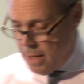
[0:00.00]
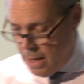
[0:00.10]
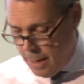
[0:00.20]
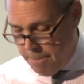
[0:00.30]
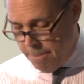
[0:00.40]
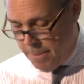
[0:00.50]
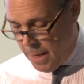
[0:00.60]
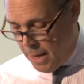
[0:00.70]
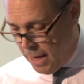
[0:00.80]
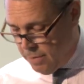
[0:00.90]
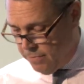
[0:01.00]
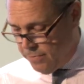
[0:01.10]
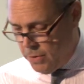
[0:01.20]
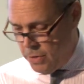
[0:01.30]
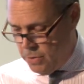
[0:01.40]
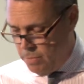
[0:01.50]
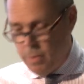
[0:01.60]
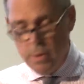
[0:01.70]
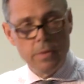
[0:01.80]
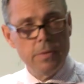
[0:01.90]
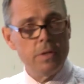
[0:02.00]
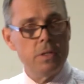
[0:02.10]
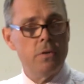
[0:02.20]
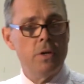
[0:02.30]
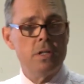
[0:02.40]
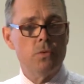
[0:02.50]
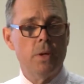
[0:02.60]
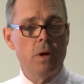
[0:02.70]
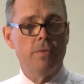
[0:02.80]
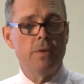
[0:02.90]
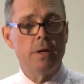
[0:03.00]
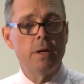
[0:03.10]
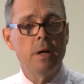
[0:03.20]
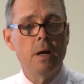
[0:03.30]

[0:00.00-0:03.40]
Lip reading: and for whom the degrees we offer